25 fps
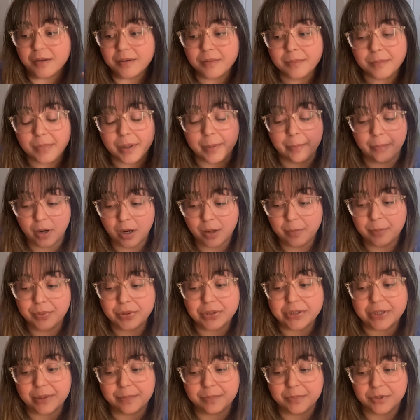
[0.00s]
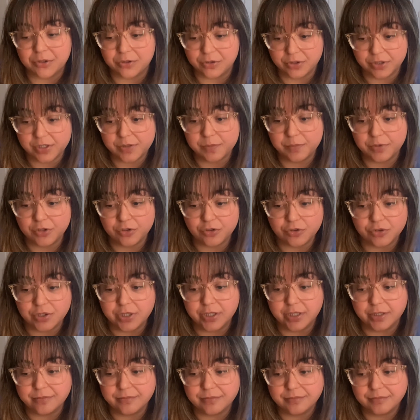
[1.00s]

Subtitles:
My mom put up the Christmas tree.